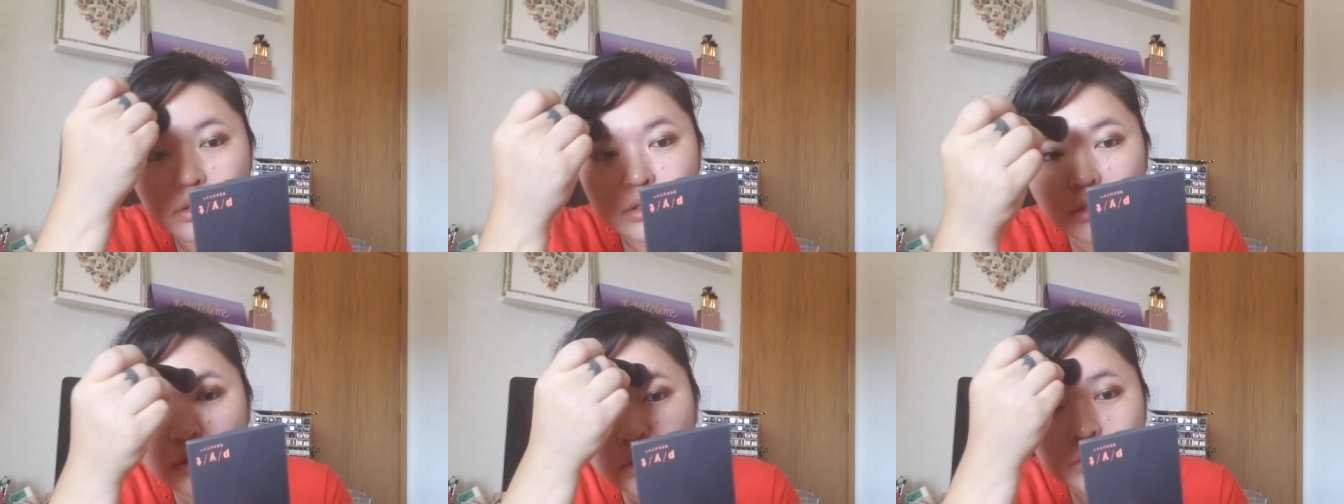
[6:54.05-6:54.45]

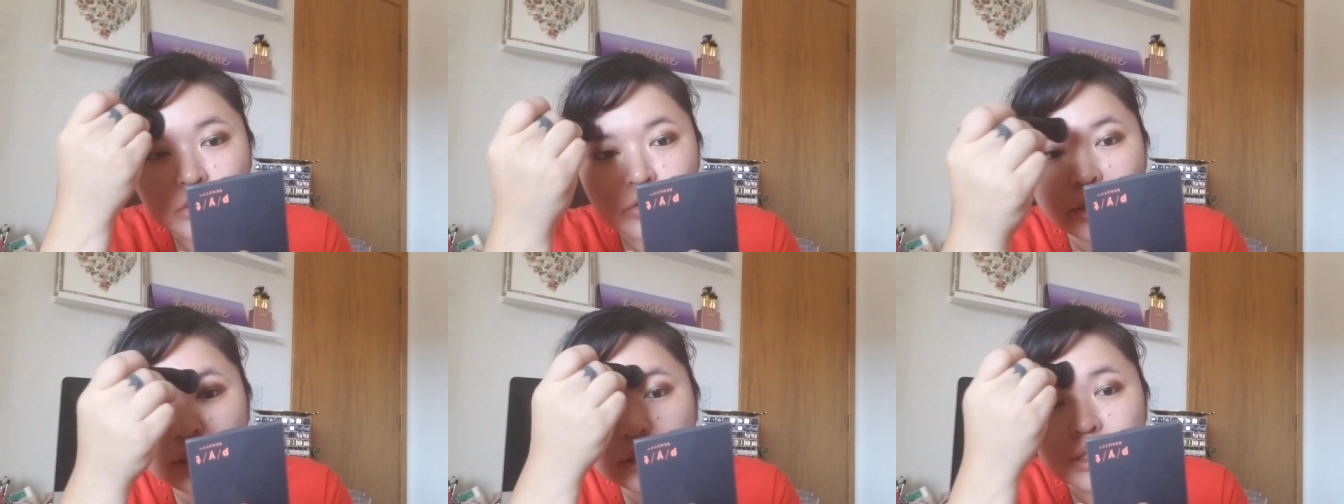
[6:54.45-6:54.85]
so it all
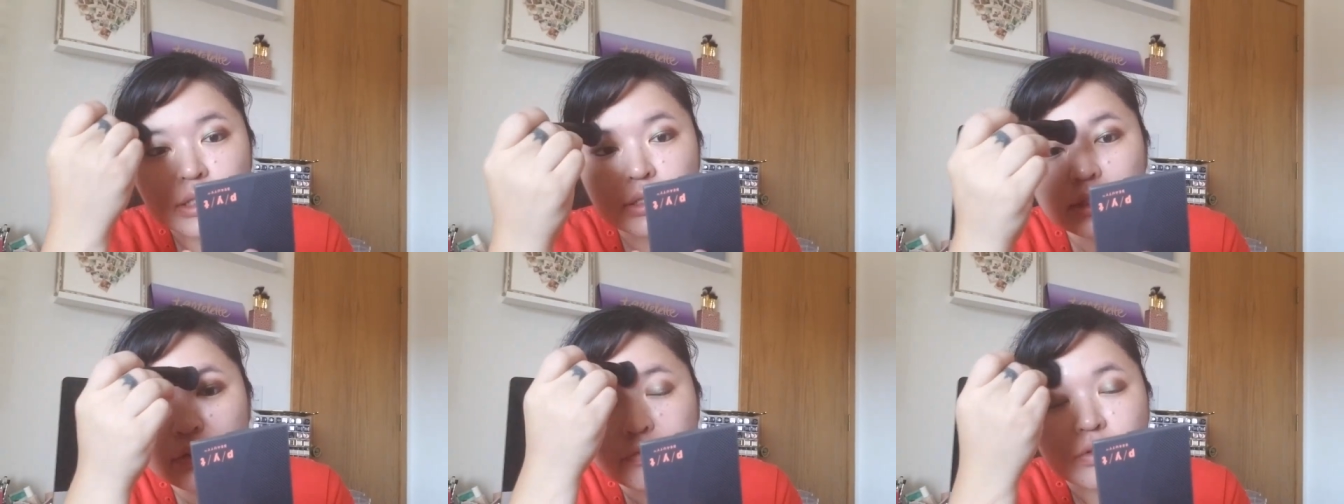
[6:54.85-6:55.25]

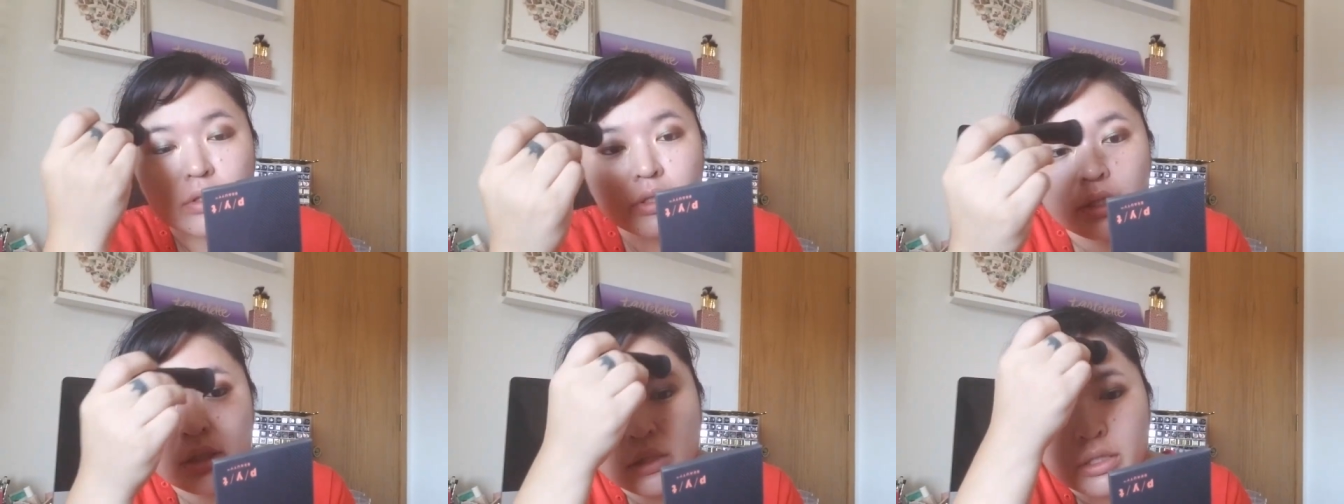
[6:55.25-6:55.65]
translates
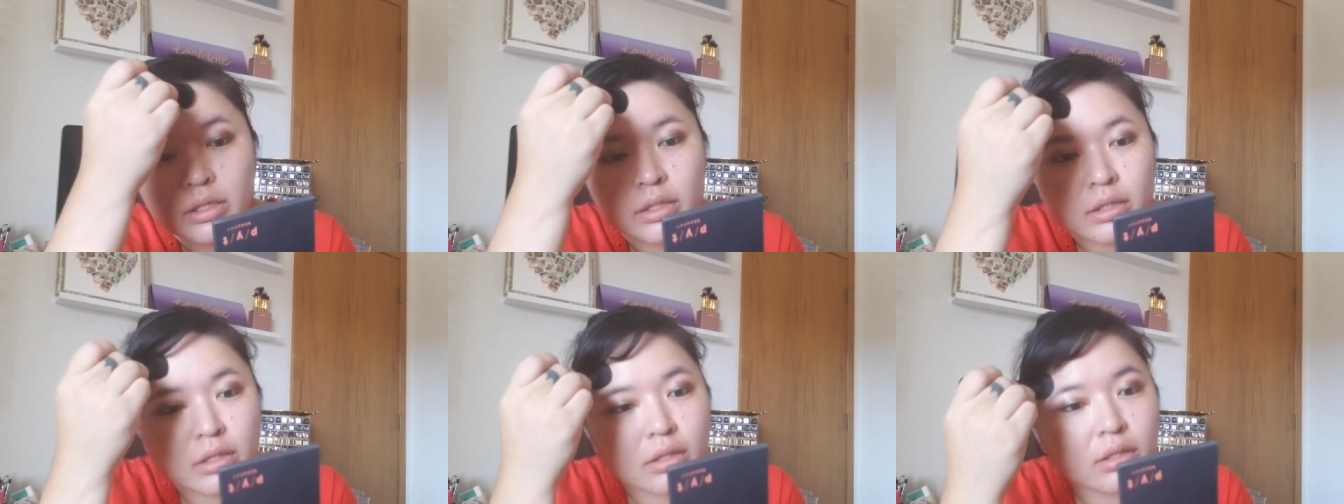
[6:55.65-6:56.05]
differently in
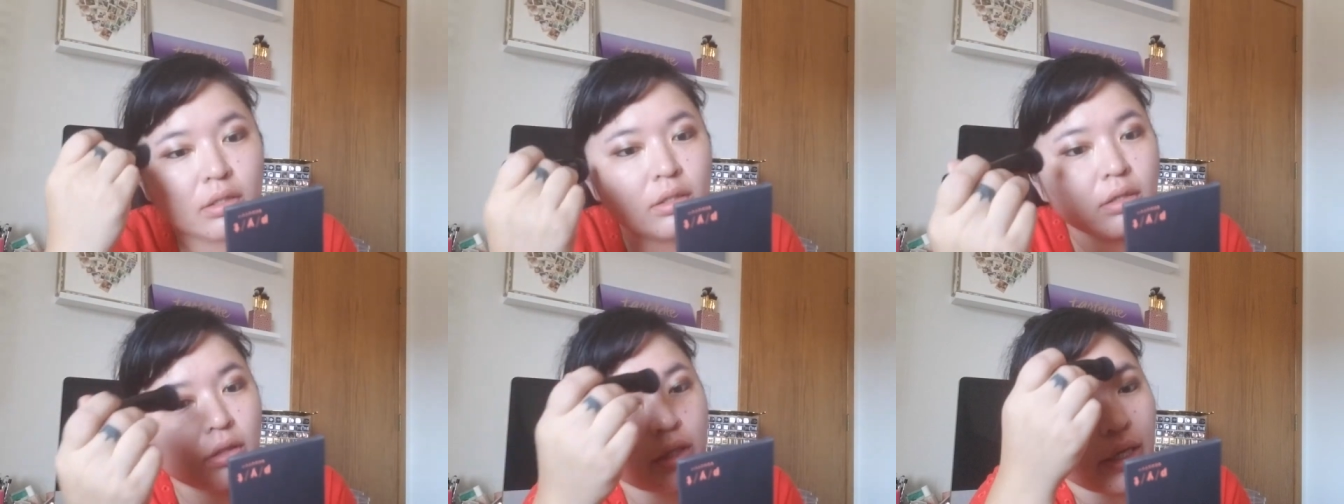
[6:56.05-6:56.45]
the
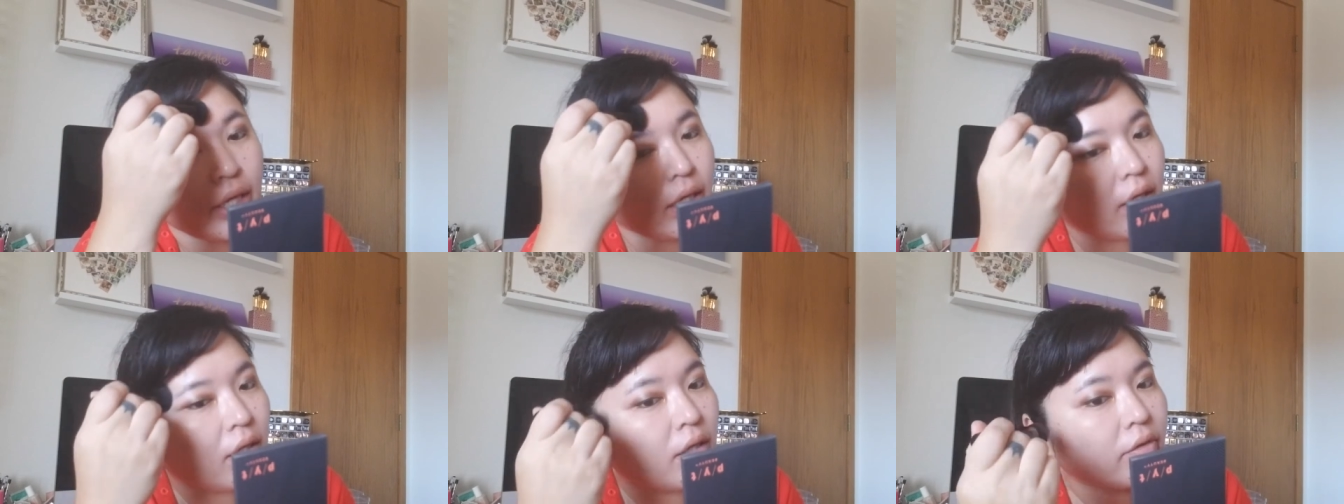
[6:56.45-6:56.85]

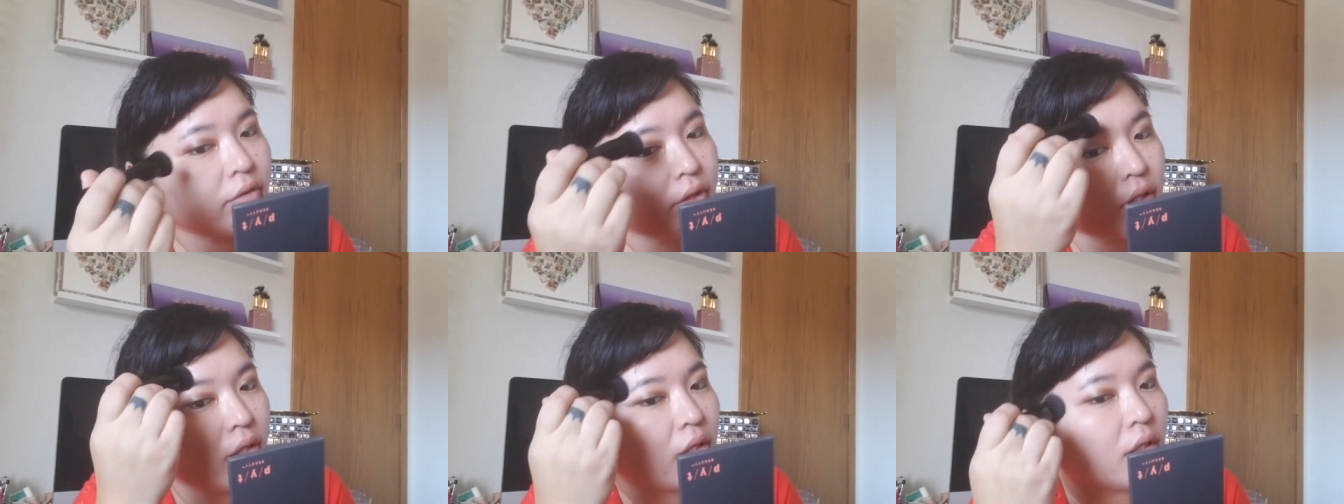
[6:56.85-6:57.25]
light and
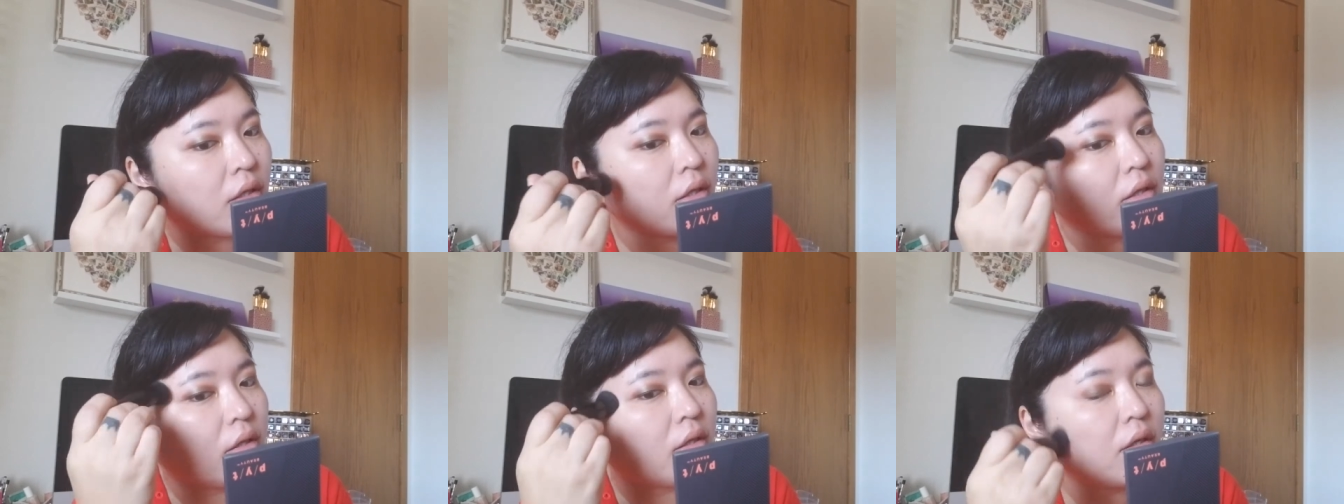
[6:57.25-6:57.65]

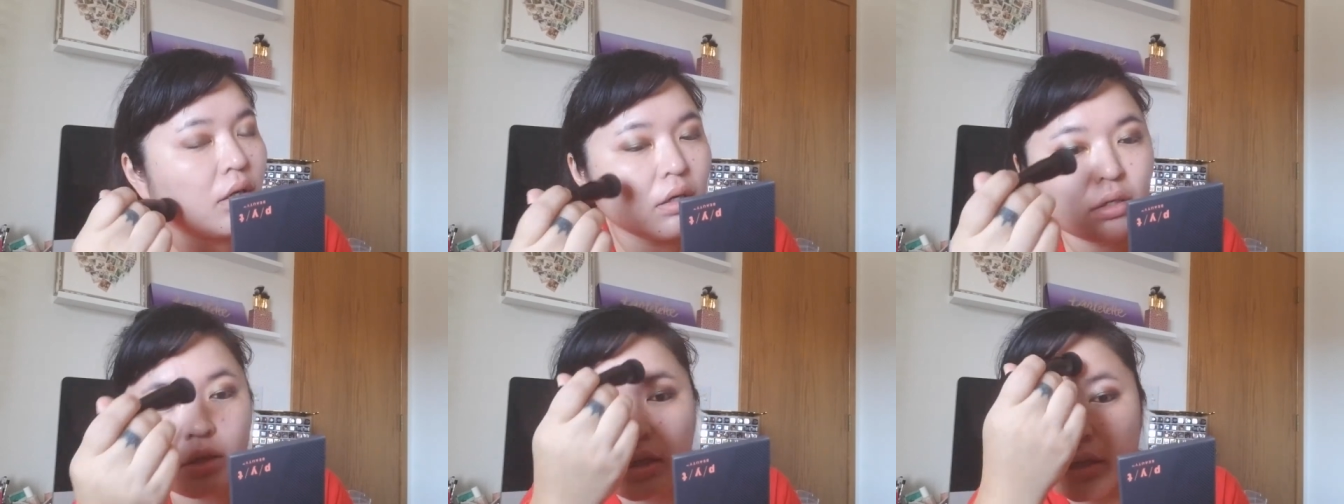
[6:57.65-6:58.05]
everything
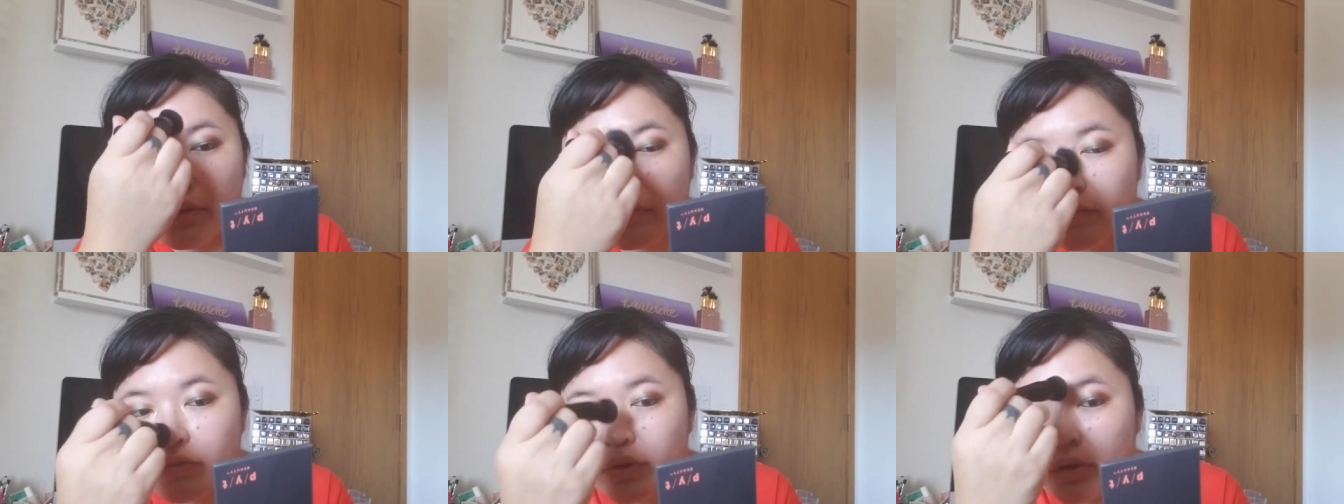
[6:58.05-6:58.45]
on
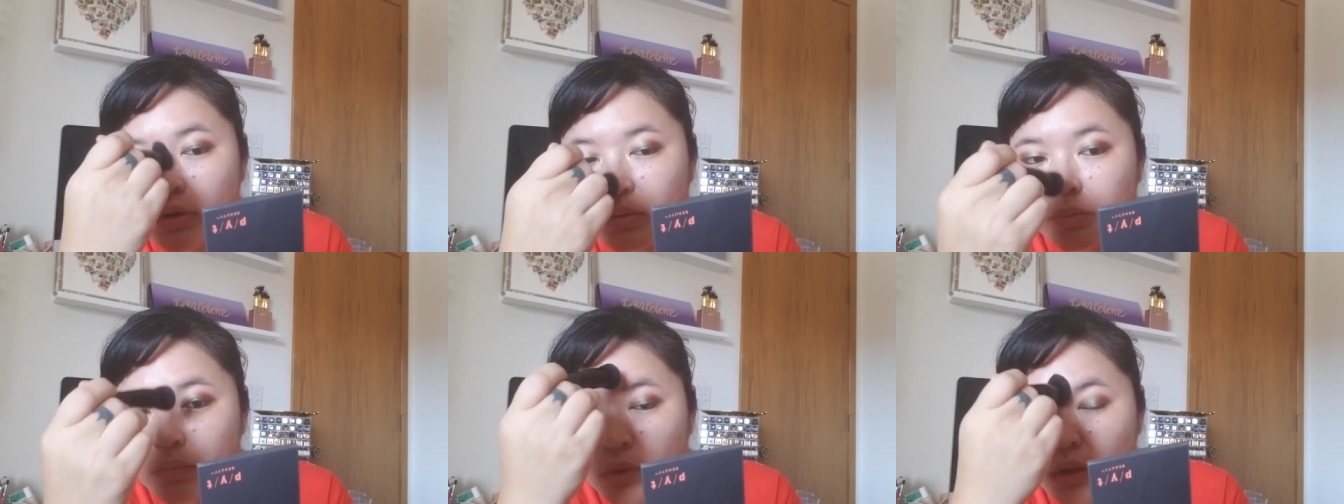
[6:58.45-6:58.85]
film.